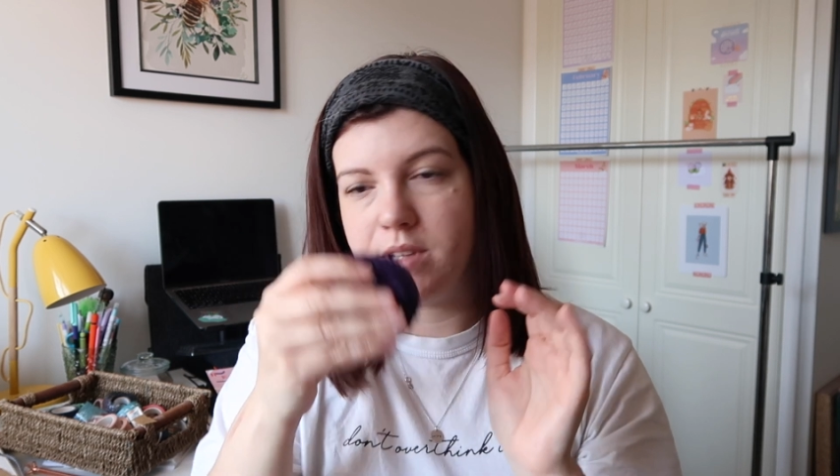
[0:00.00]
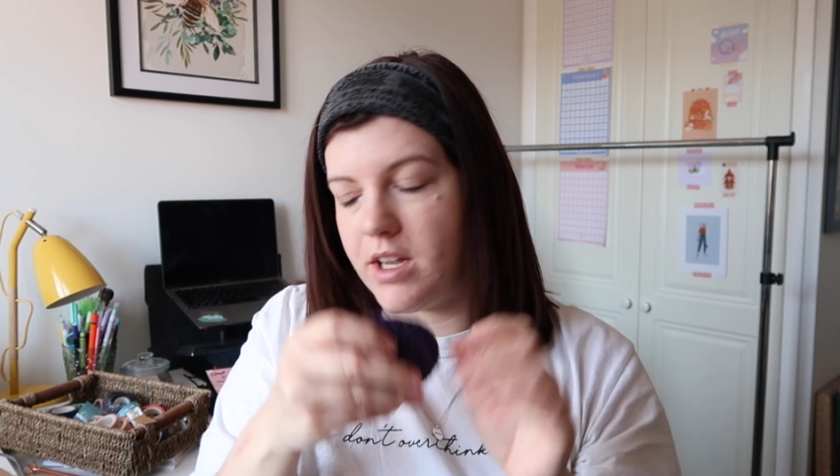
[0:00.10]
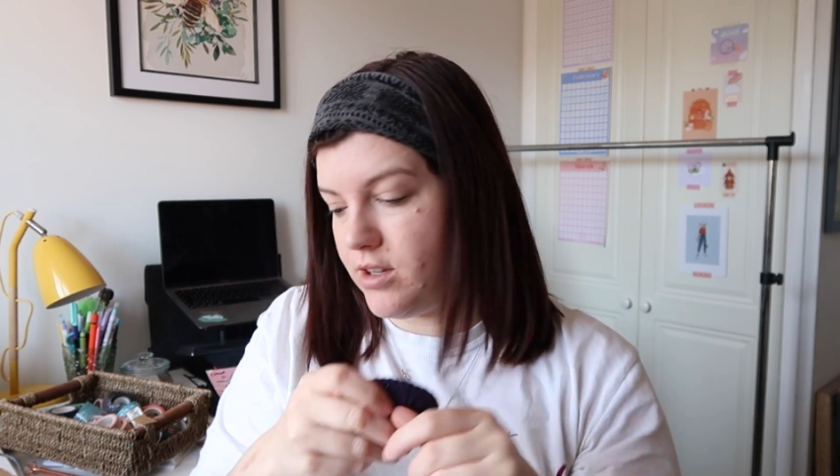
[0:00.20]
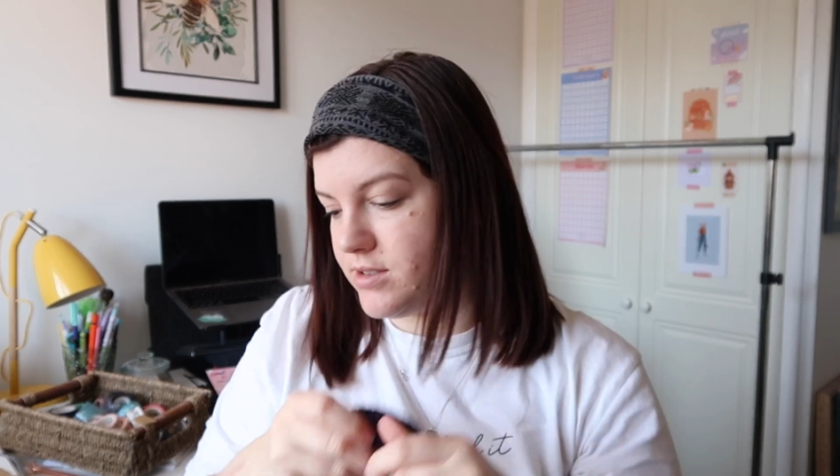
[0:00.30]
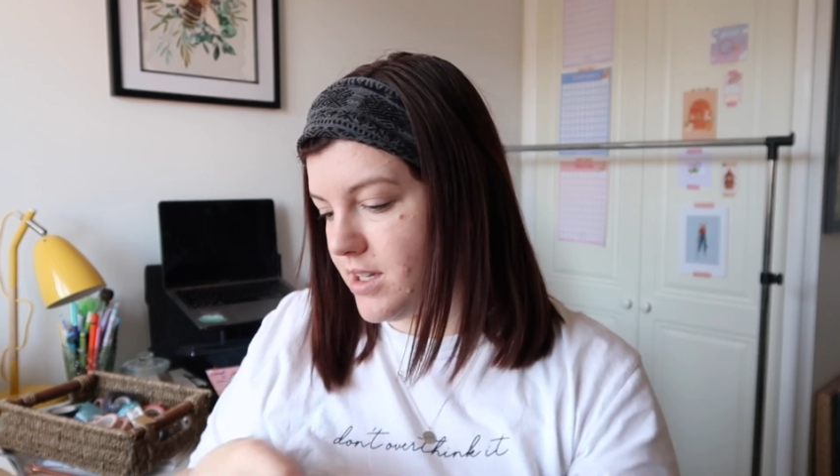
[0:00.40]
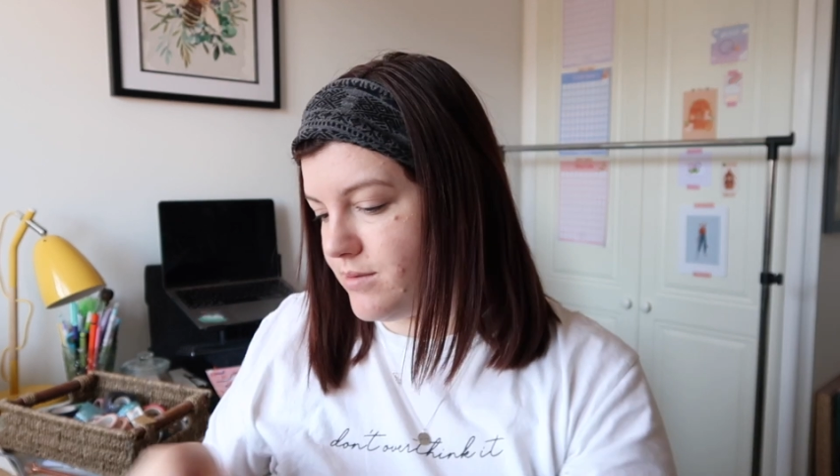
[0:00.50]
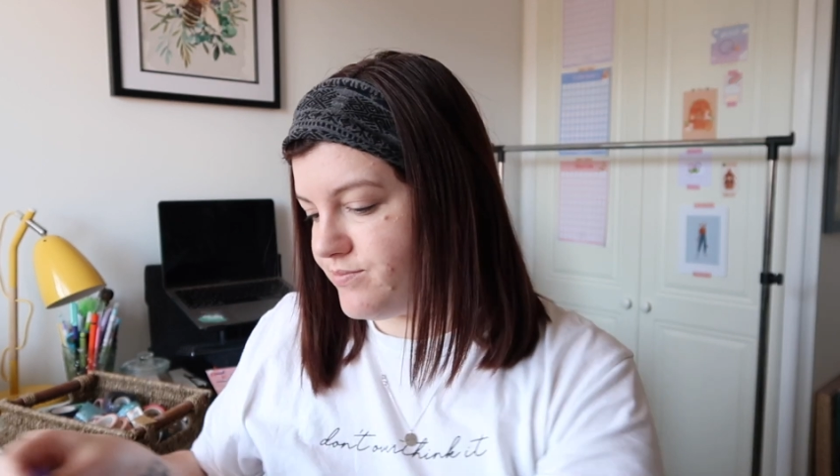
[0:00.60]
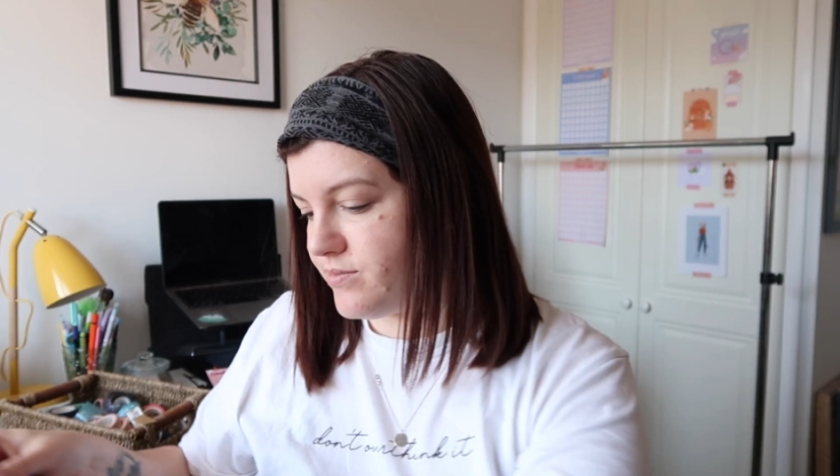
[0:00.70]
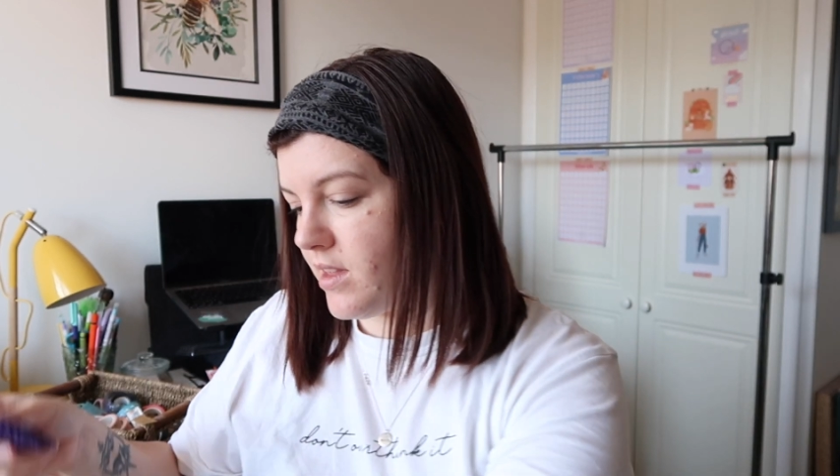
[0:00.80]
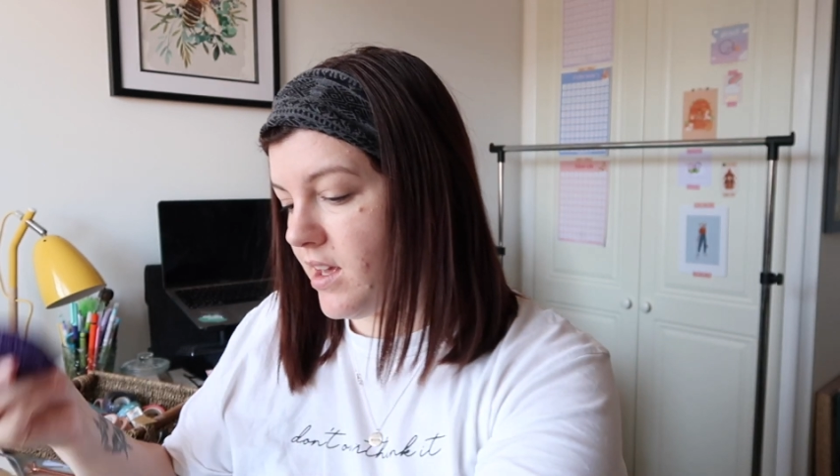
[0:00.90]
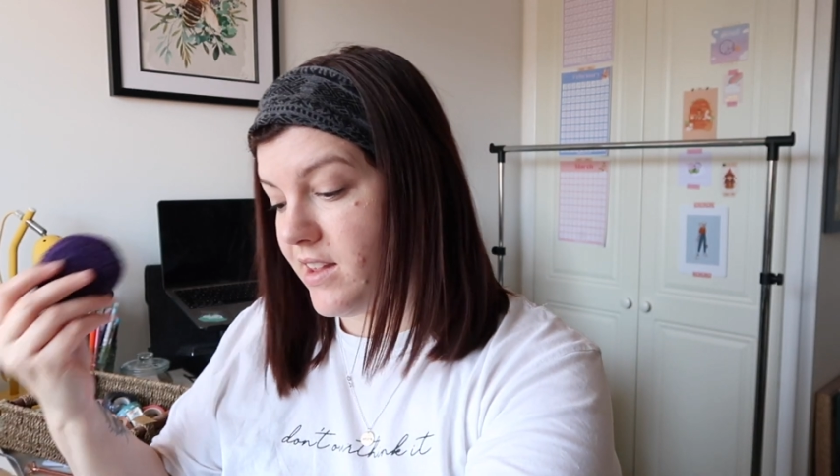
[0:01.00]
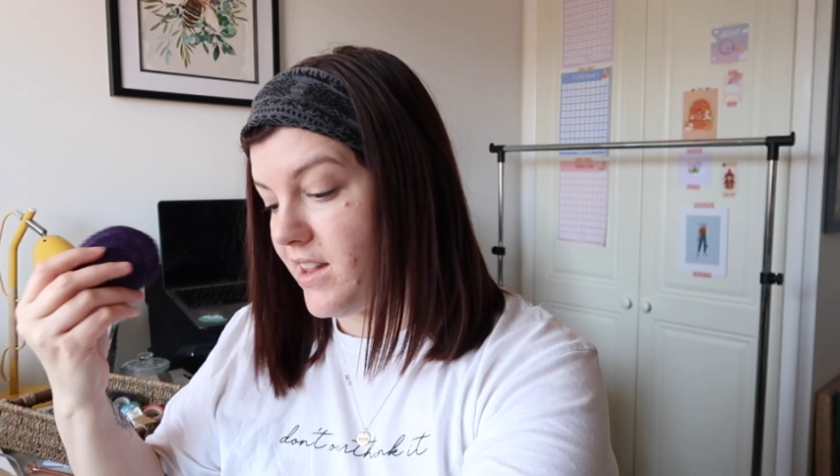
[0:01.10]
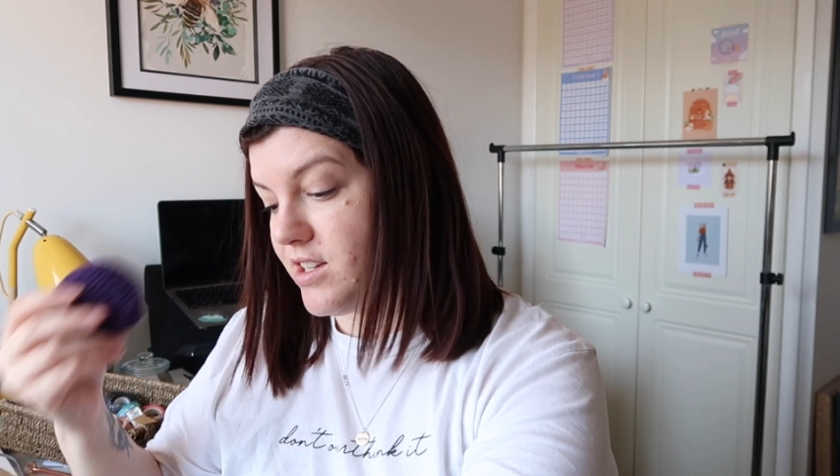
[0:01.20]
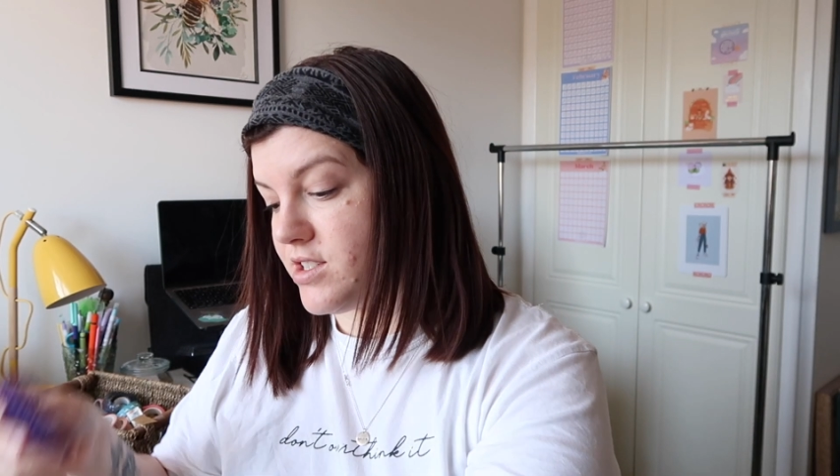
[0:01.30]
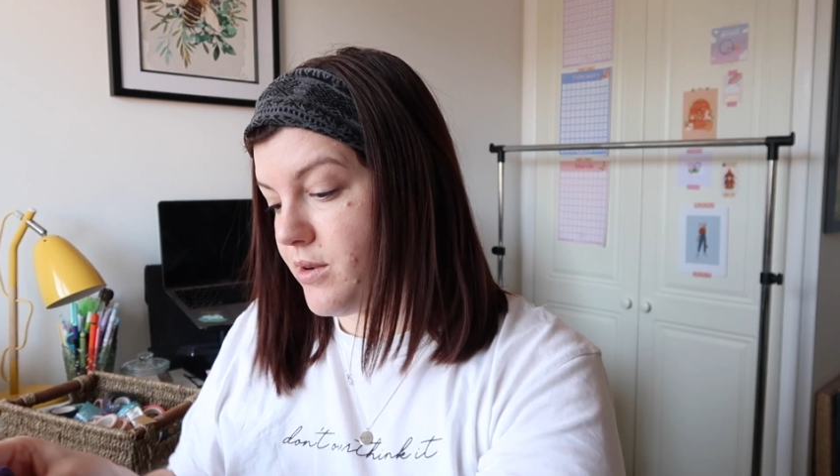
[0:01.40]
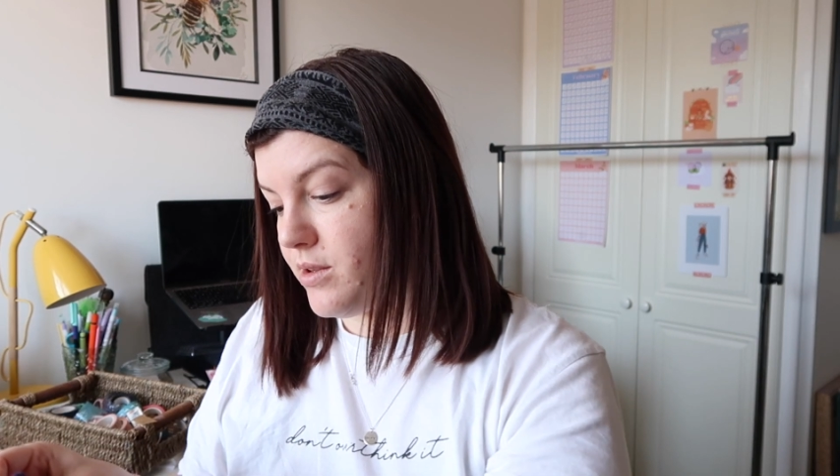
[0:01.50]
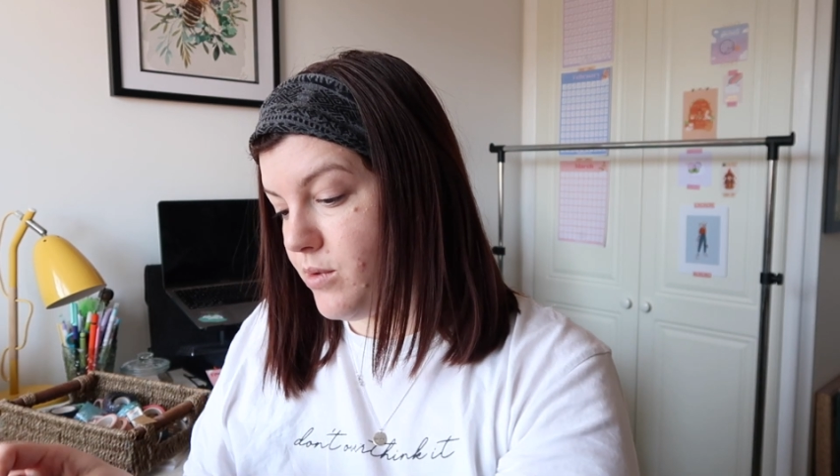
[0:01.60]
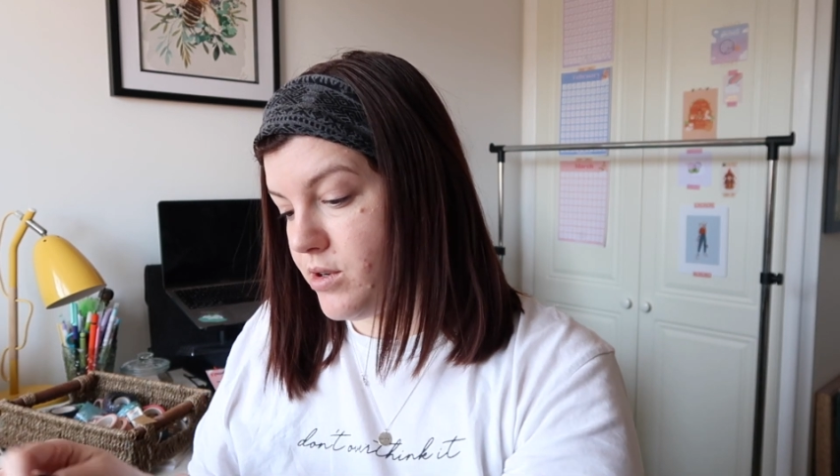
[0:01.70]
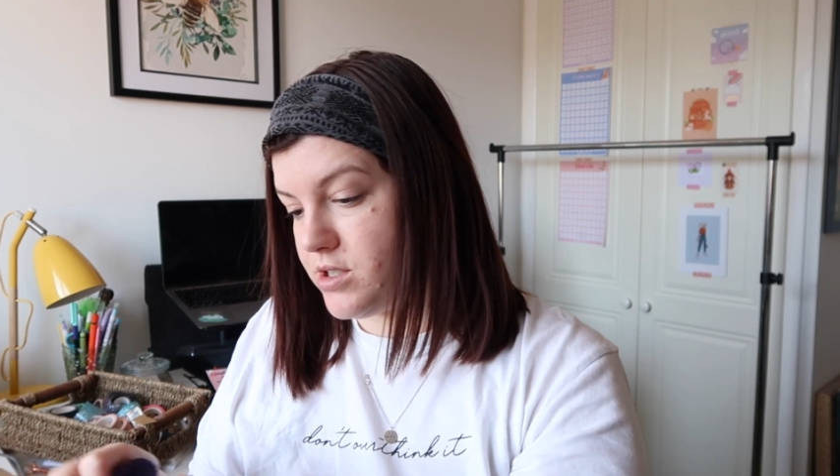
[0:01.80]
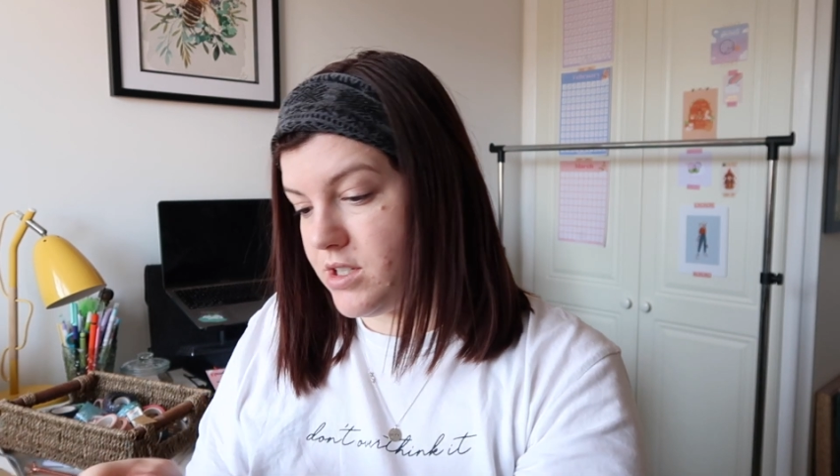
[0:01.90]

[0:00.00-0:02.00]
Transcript: and use that, and then they just go in the wash.